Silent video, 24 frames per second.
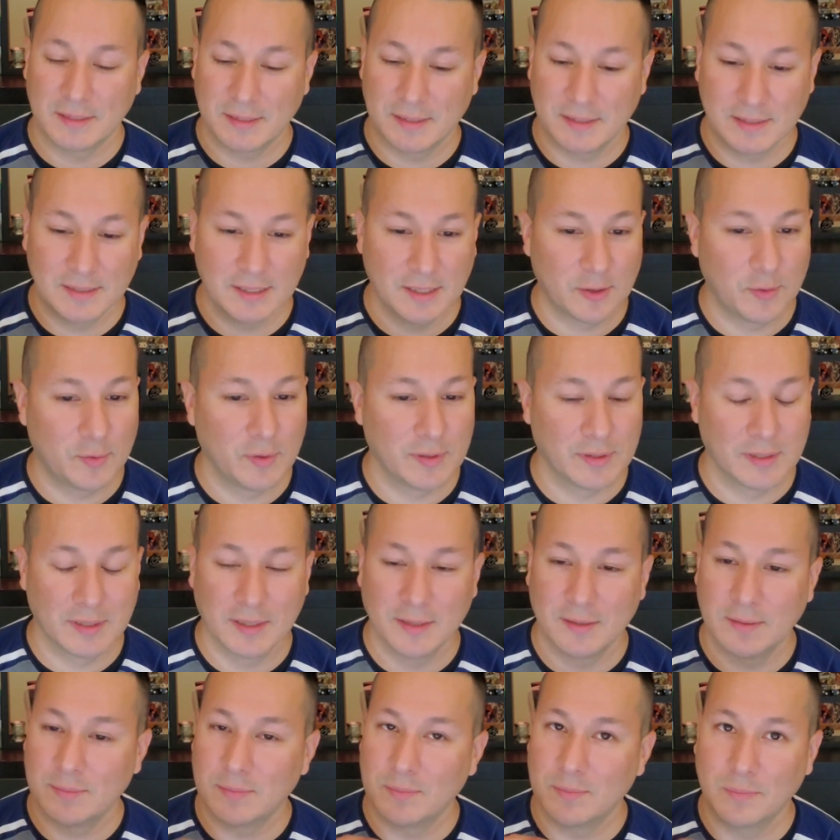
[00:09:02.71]
stick with
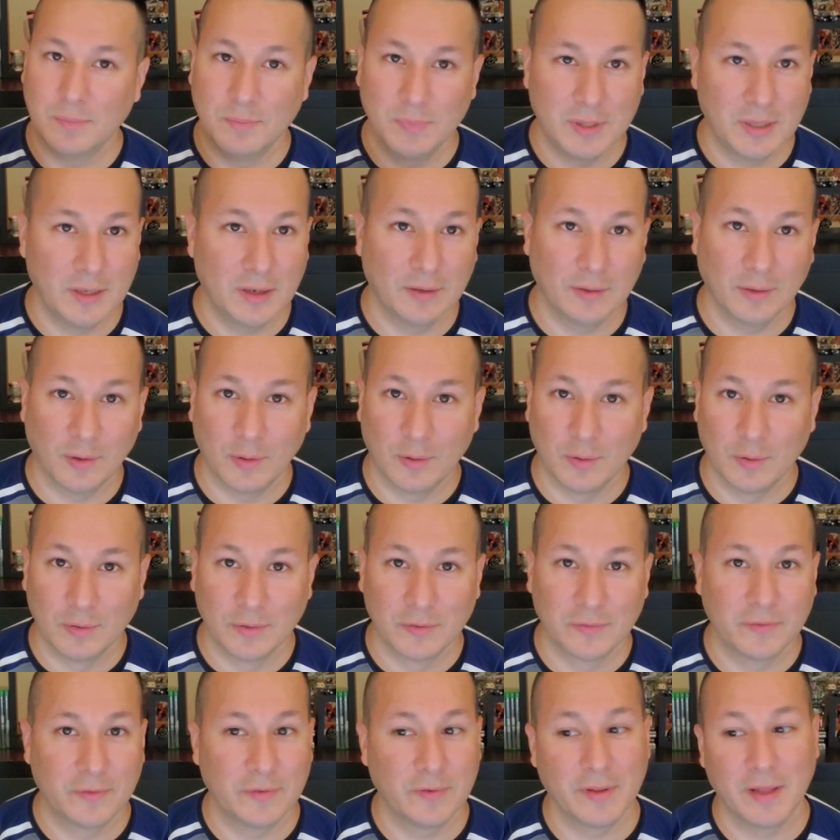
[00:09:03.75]
it. Be on
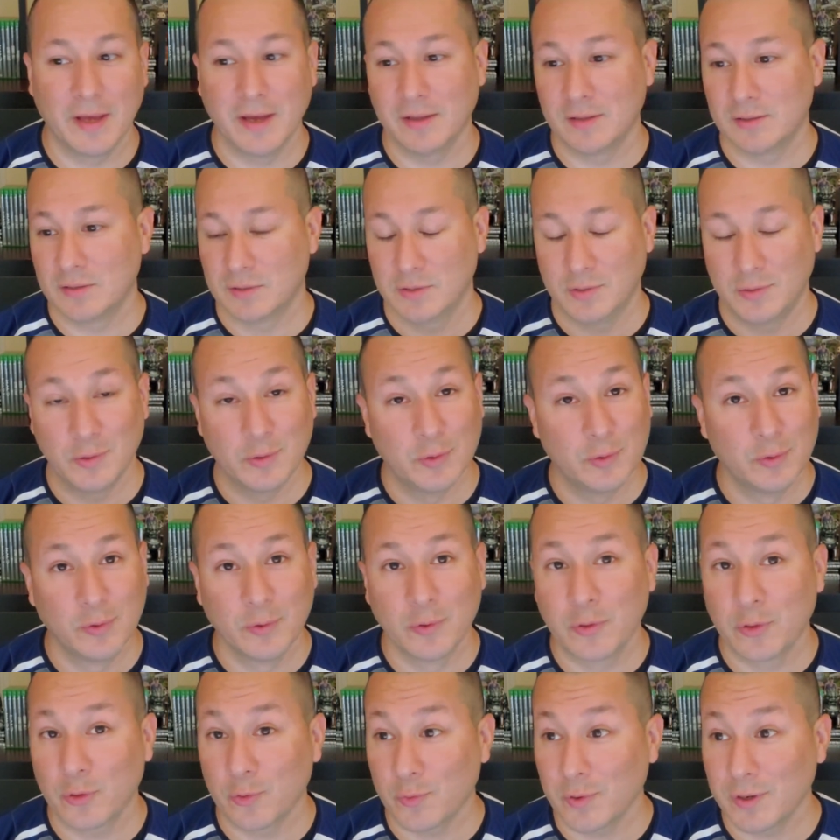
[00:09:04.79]
hold for that
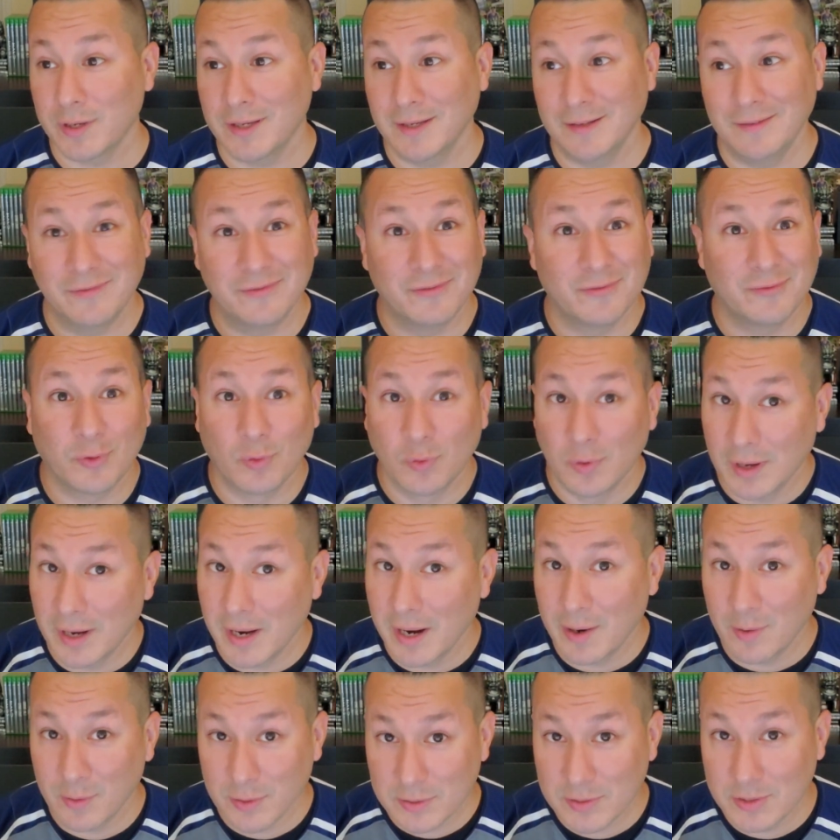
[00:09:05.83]
2, 3, 4
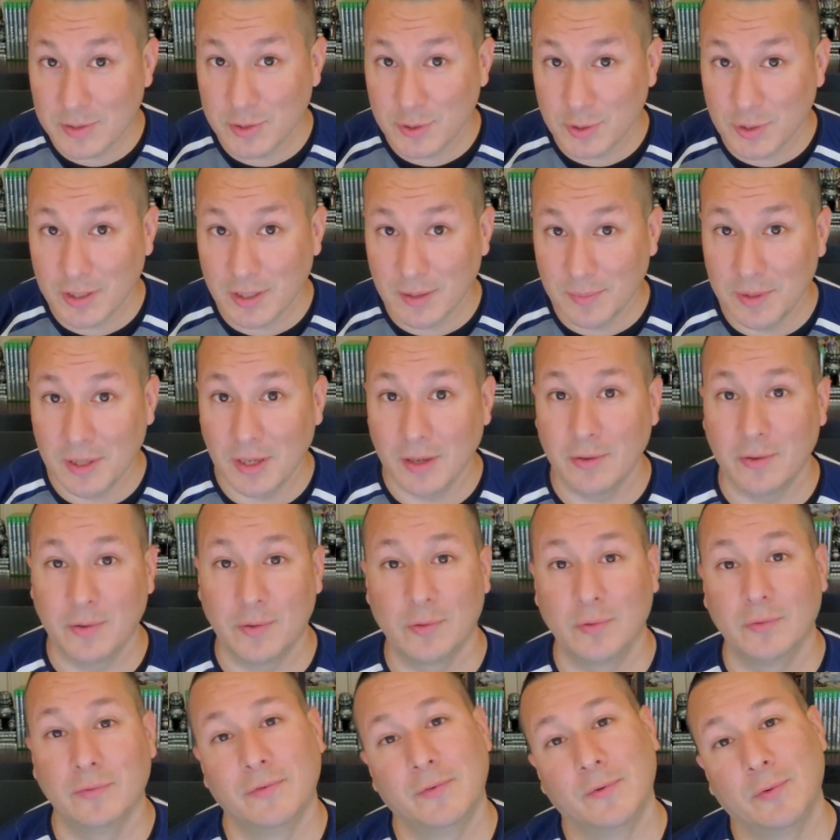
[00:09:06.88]
hours that you're going to be on
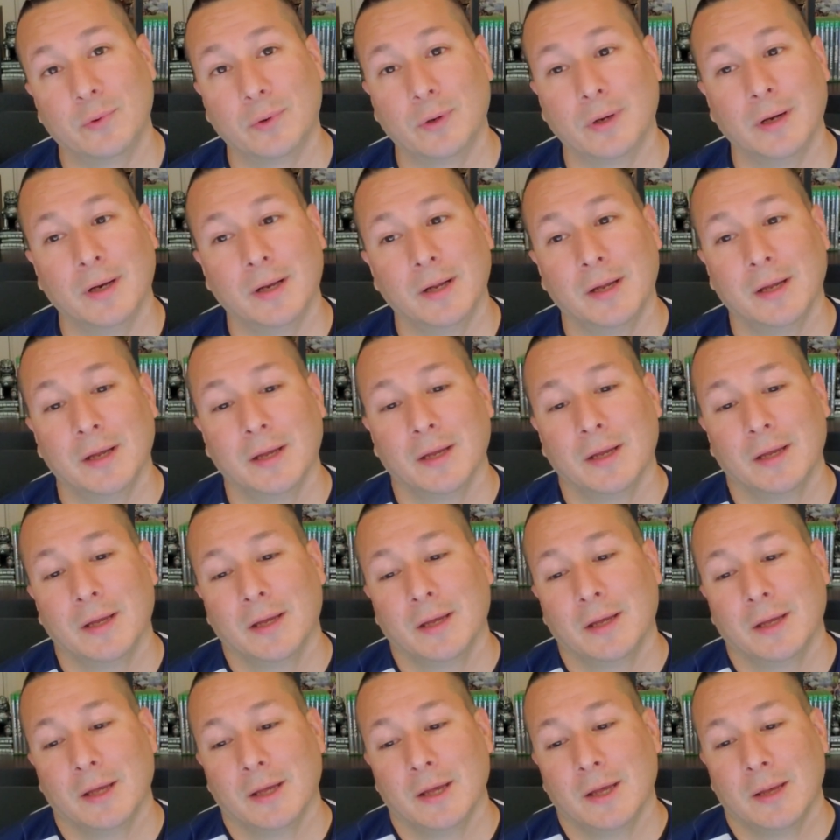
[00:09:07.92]
hold
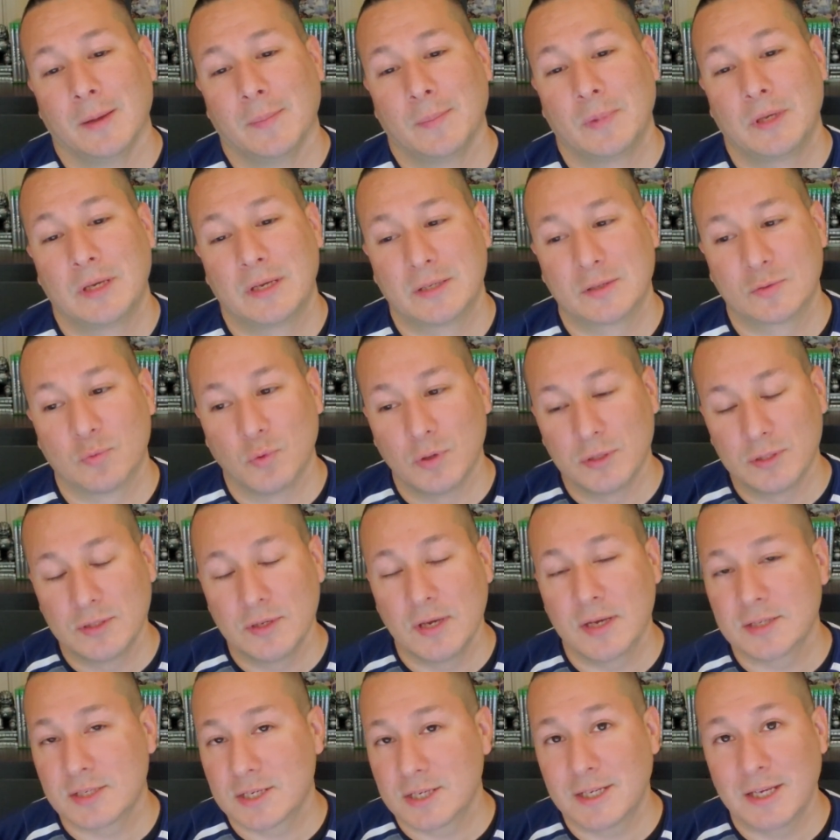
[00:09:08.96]
for. Because once
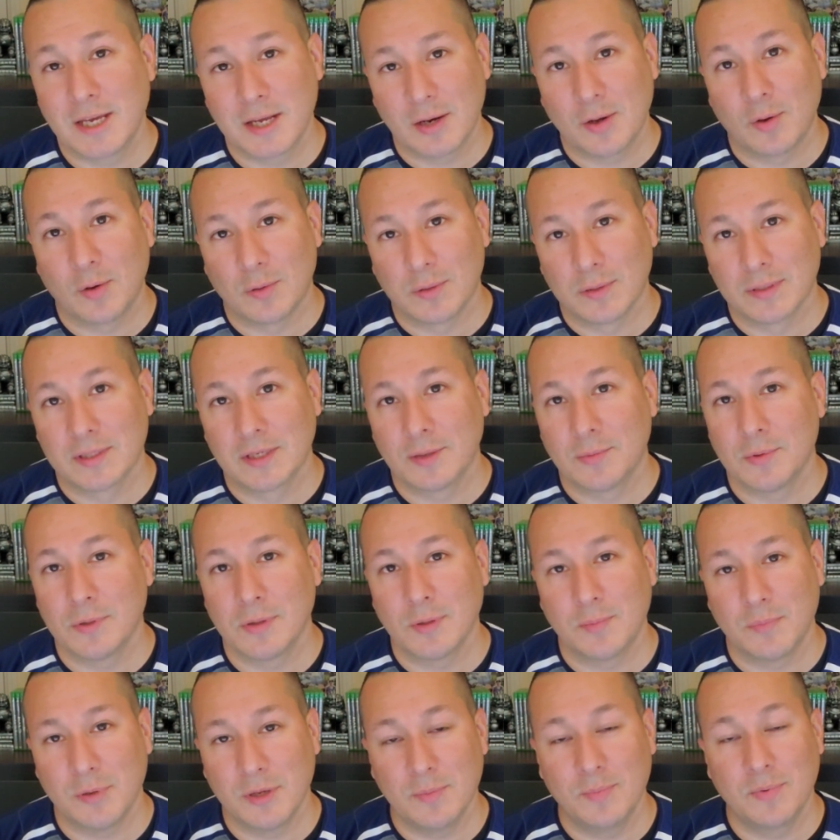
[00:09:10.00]
you actually get a hold of
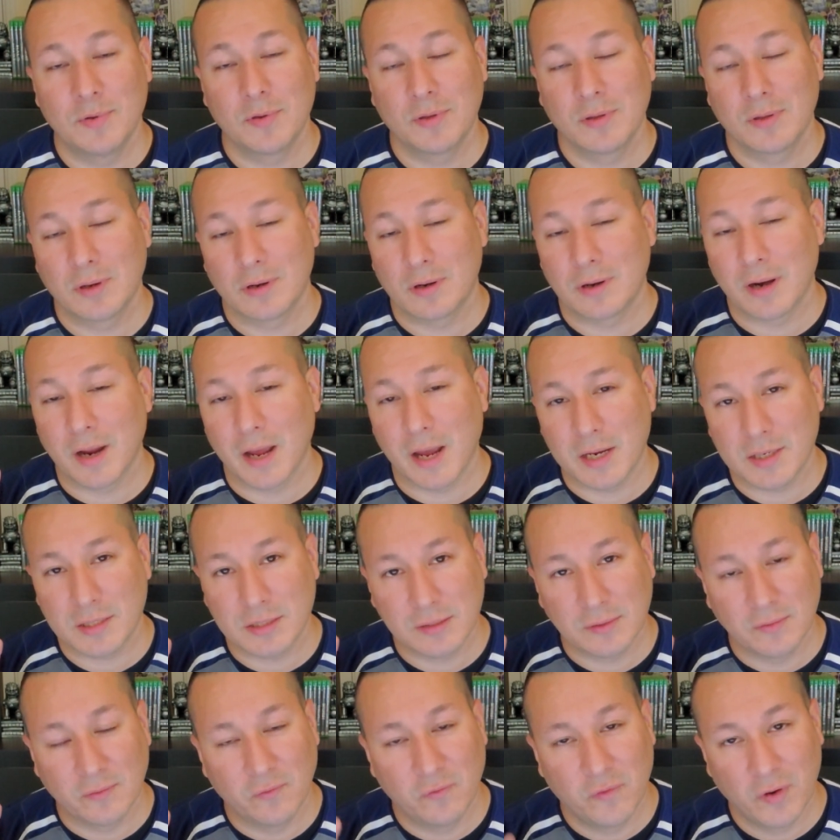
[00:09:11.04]
someone, people are
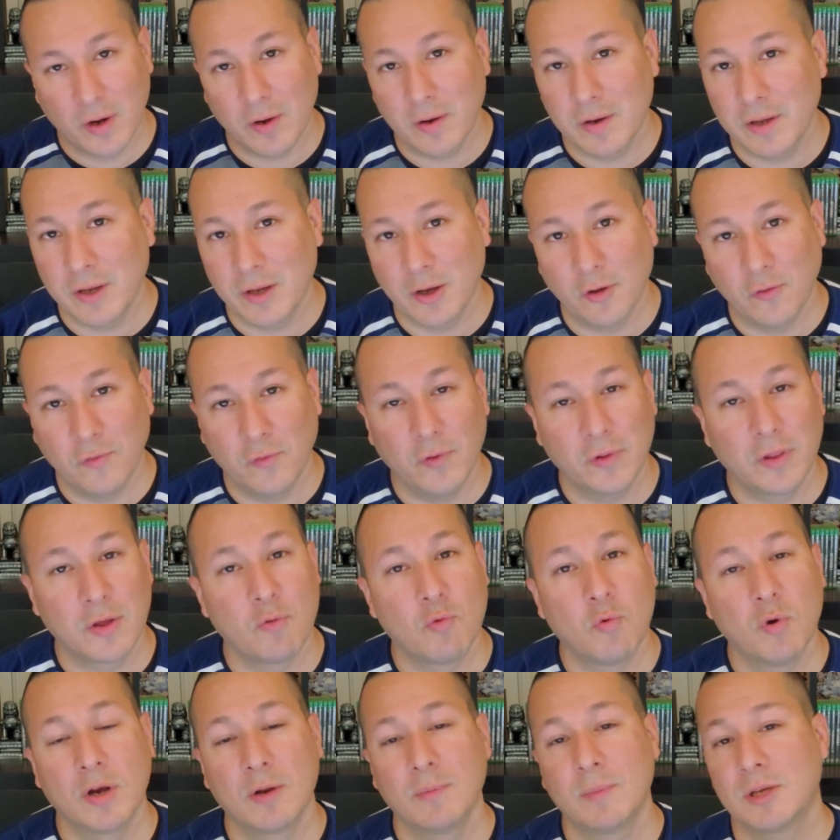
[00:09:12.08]
actually very helpful. They
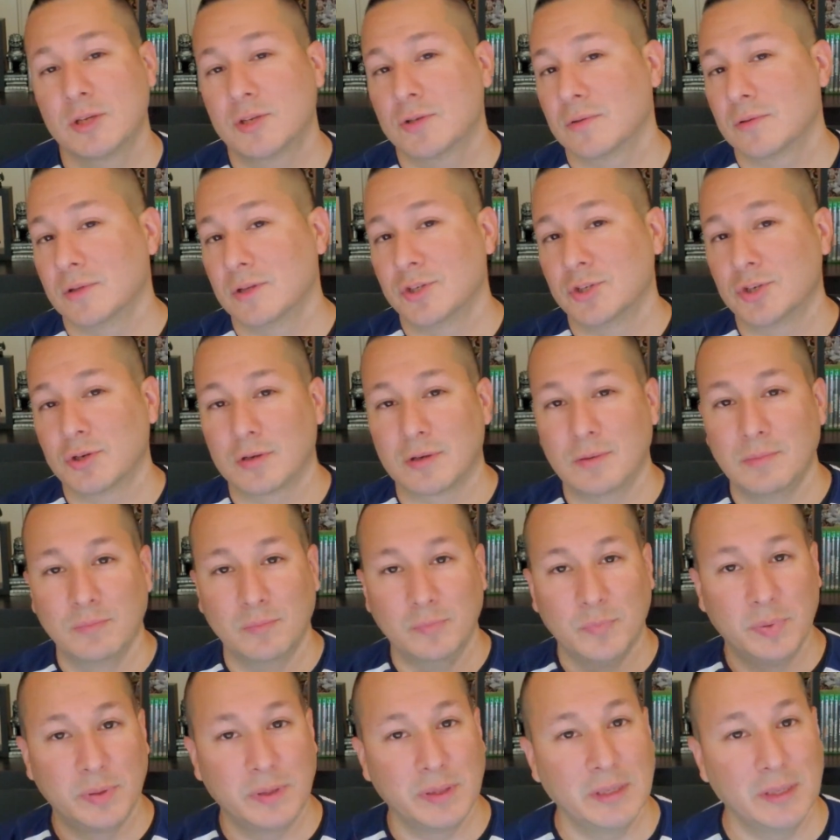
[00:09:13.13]
want to make sure that you're
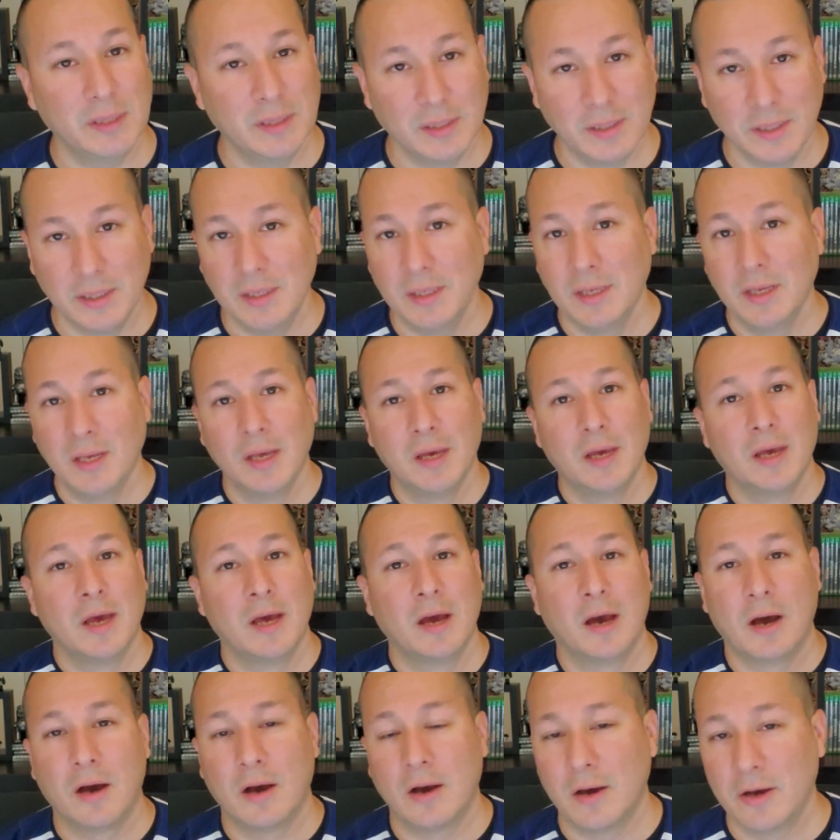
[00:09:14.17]
completely
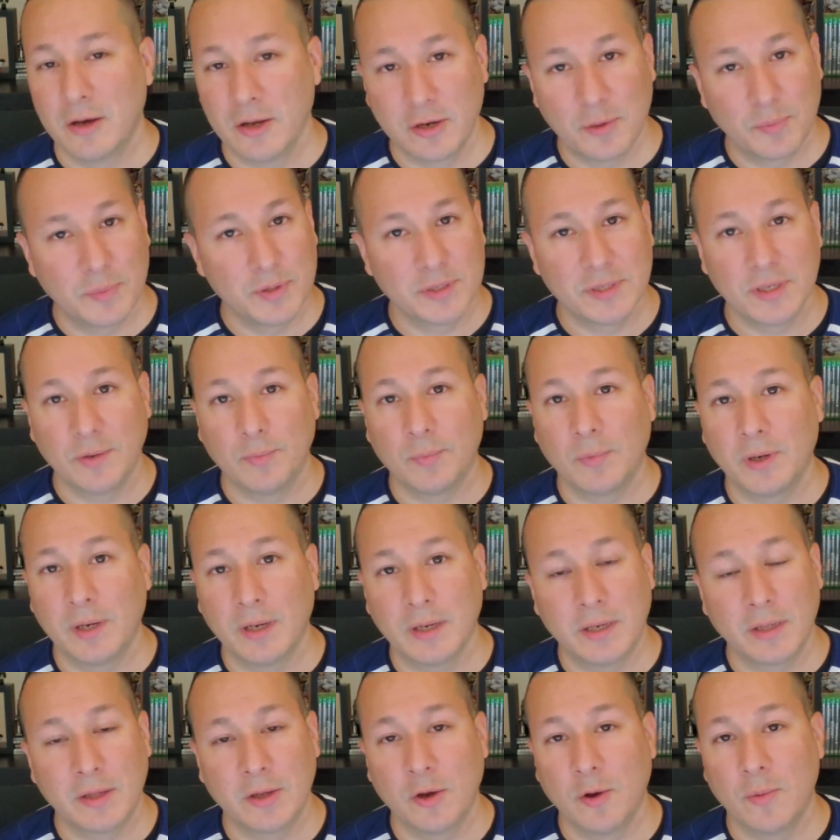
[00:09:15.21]
100%
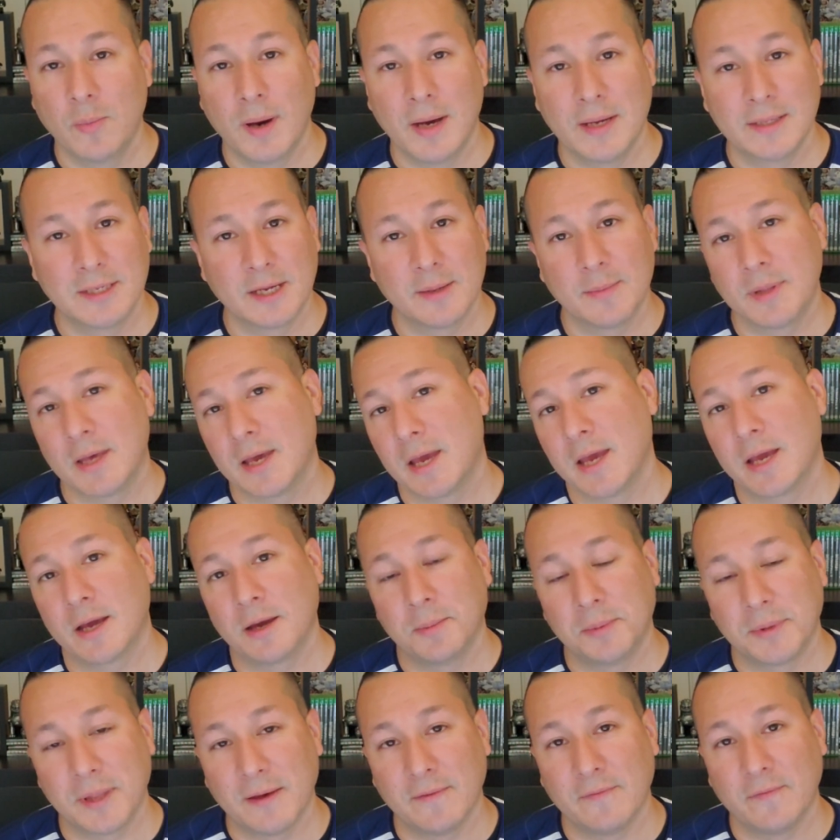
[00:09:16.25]
ready to go by the time they hang
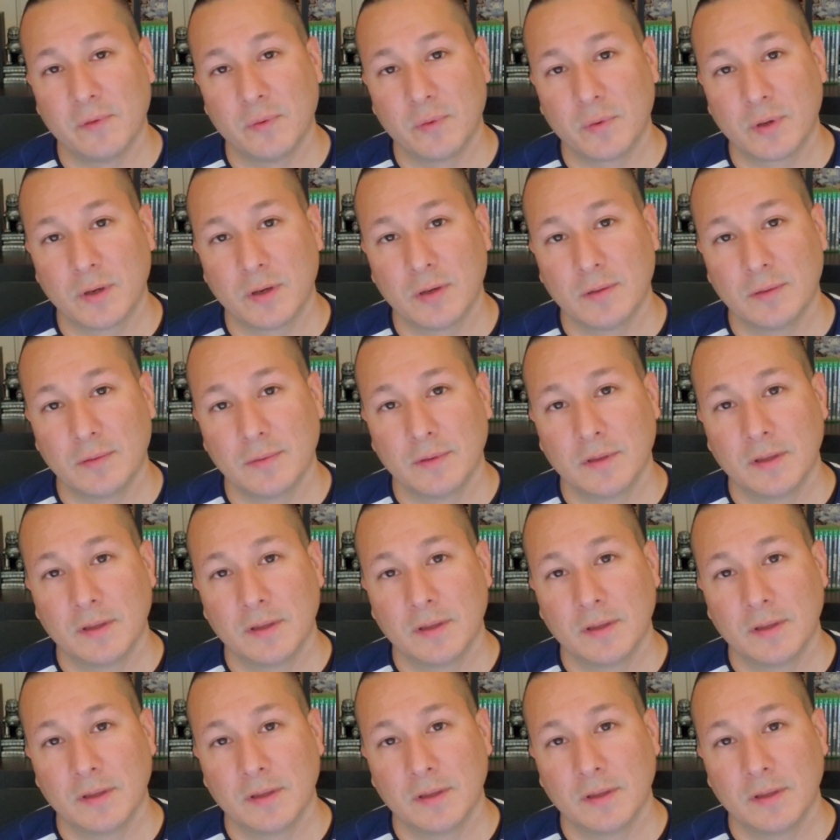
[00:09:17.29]
up that phone call.